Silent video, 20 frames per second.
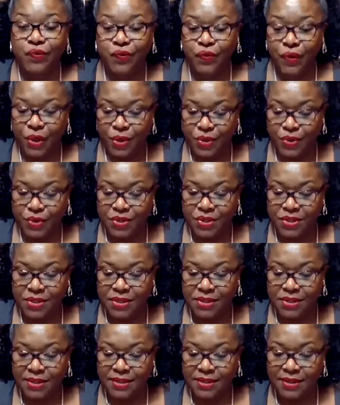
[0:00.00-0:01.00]

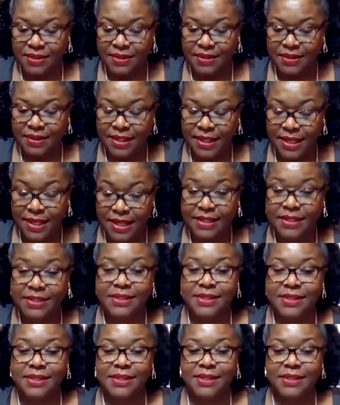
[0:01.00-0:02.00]
21st,
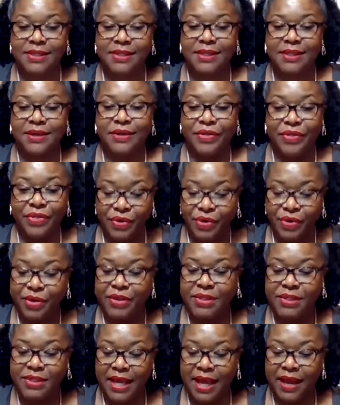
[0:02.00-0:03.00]
yes,
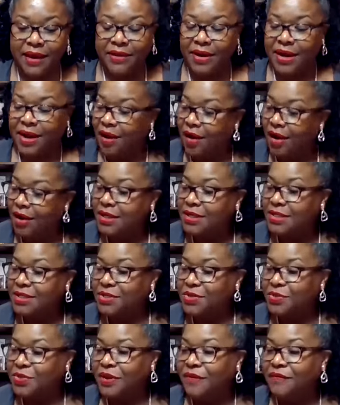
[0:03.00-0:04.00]
third Saturday,
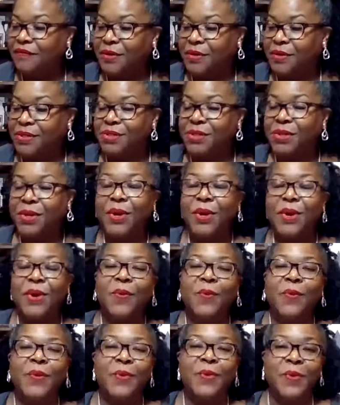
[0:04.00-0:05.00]
August the 21st,
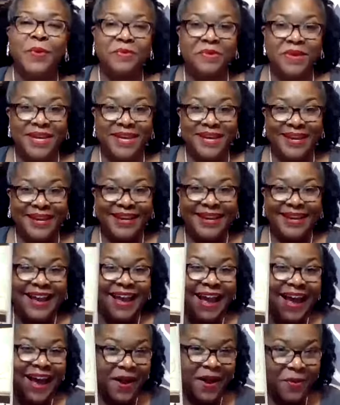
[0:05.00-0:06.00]
we will begin
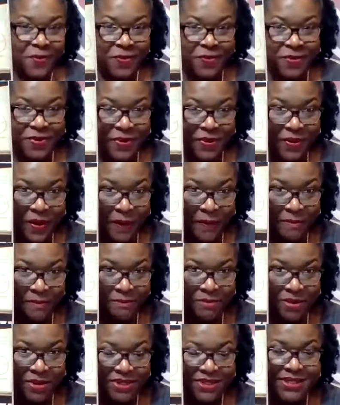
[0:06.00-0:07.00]
our
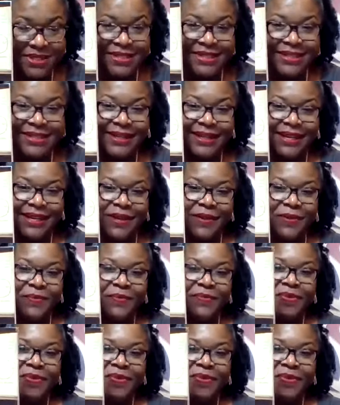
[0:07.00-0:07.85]
book study.